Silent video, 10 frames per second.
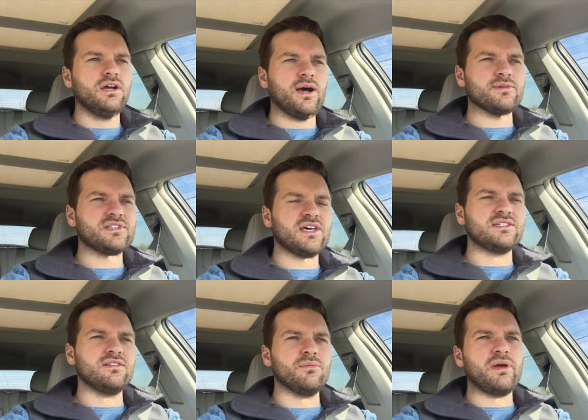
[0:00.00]
I was
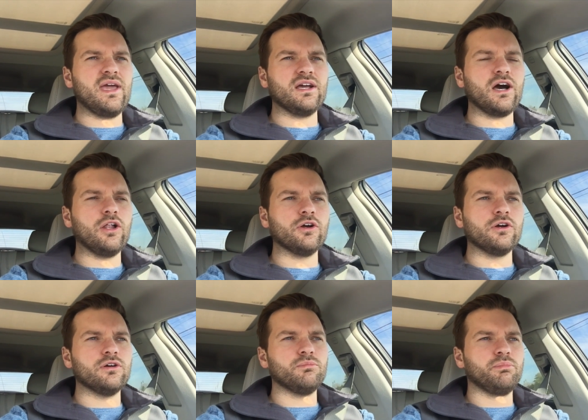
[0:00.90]
testing the paint
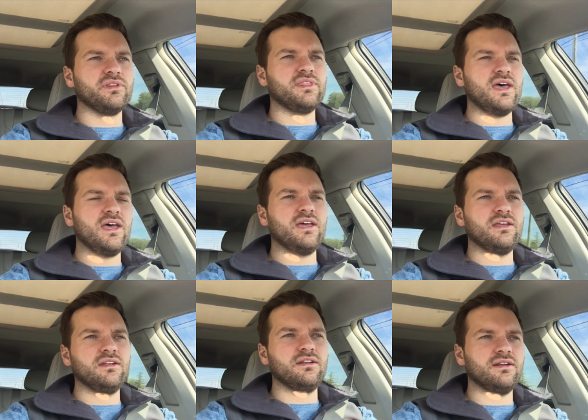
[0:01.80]
color, but
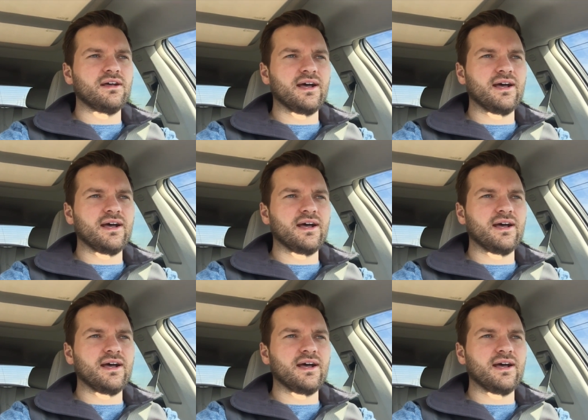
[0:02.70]
then